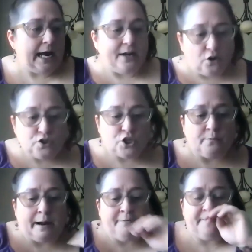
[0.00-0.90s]
And also
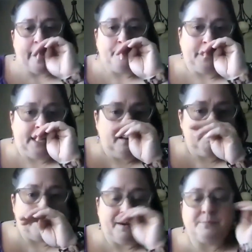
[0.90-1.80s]
my family,
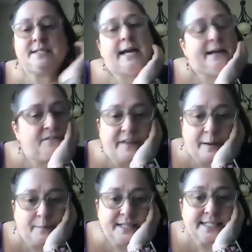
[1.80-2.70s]
my mom's side of the
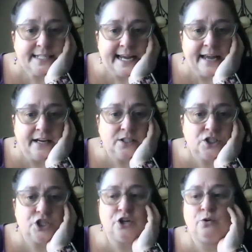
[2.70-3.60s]
family is Italian,
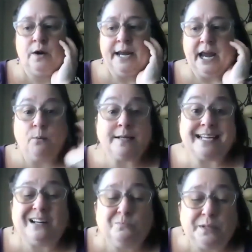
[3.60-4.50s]
so it
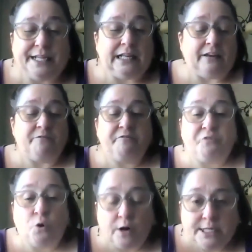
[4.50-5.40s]
wasn't completely
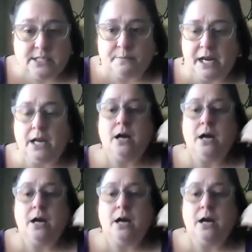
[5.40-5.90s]
foreign to me.